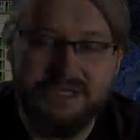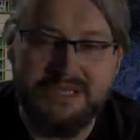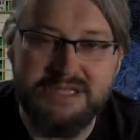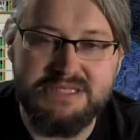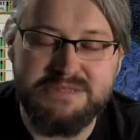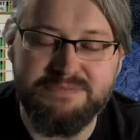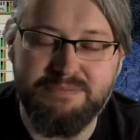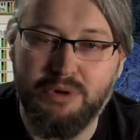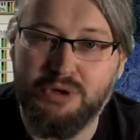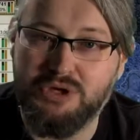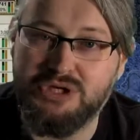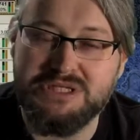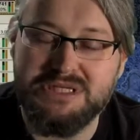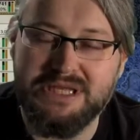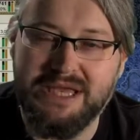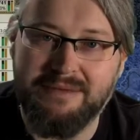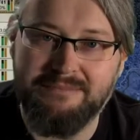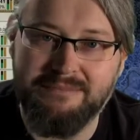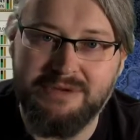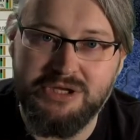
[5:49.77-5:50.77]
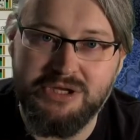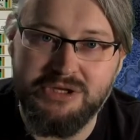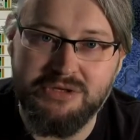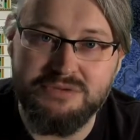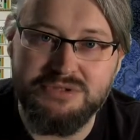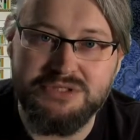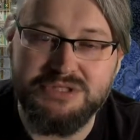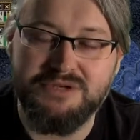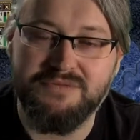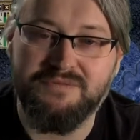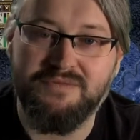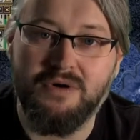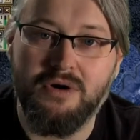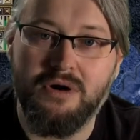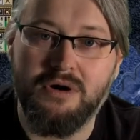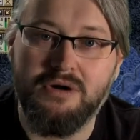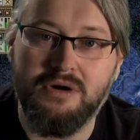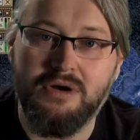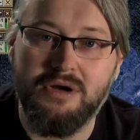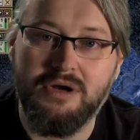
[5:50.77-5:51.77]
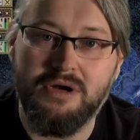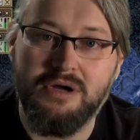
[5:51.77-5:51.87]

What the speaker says: These points can be used for